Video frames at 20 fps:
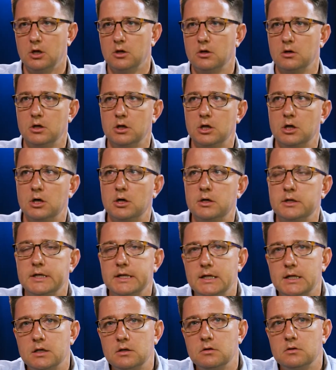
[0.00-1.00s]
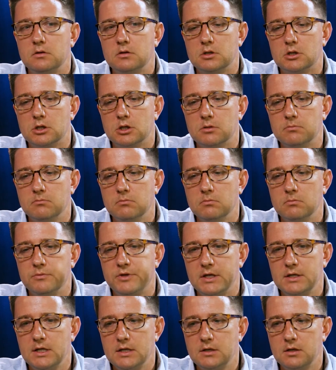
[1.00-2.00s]
and
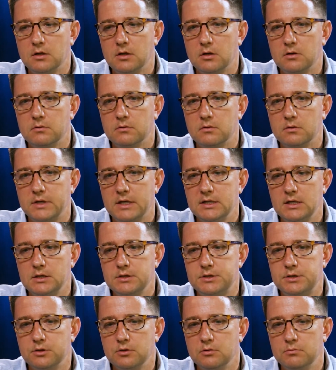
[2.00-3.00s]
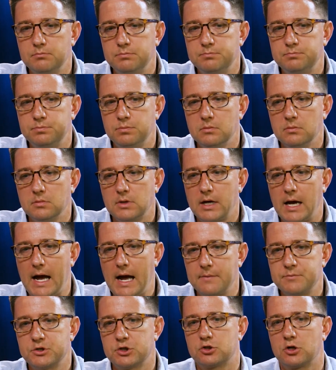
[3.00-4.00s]
they need to
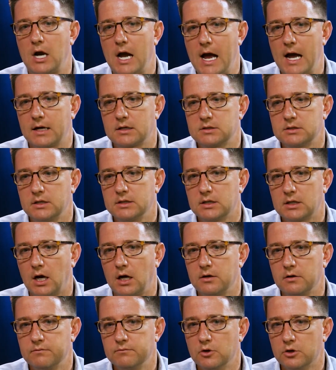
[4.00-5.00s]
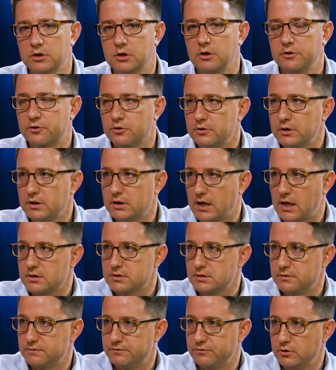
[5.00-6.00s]
abstract and kind of look at a
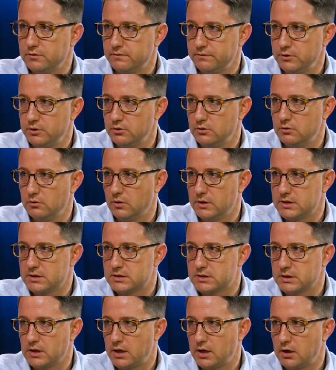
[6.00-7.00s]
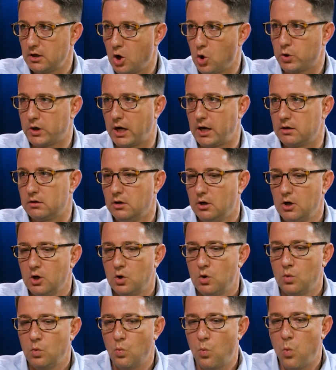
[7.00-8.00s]
30,000-foot view and say, okay,
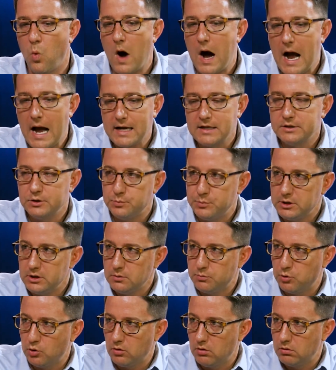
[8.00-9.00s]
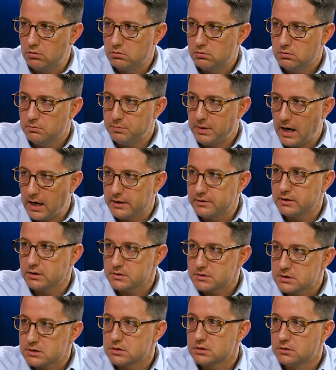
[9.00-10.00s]
why do people buy
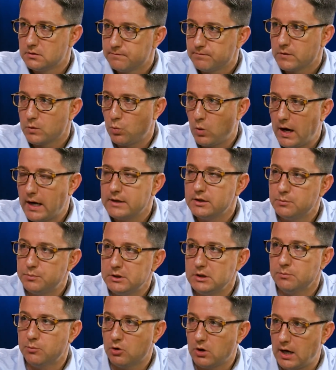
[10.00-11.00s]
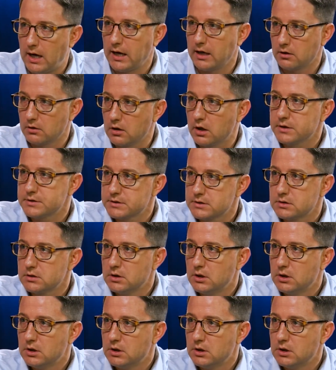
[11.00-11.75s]
this? Why do people hire us?